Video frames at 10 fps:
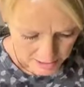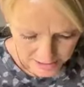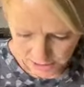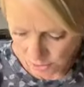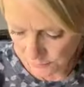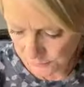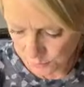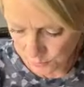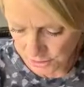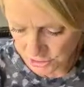So if
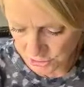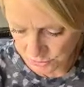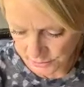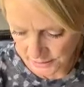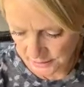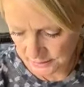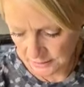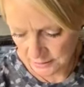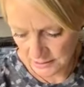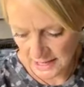you want to join,
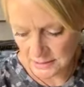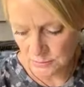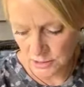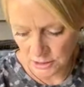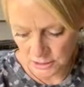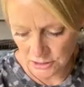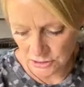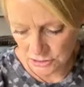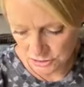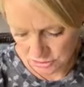that's when you need to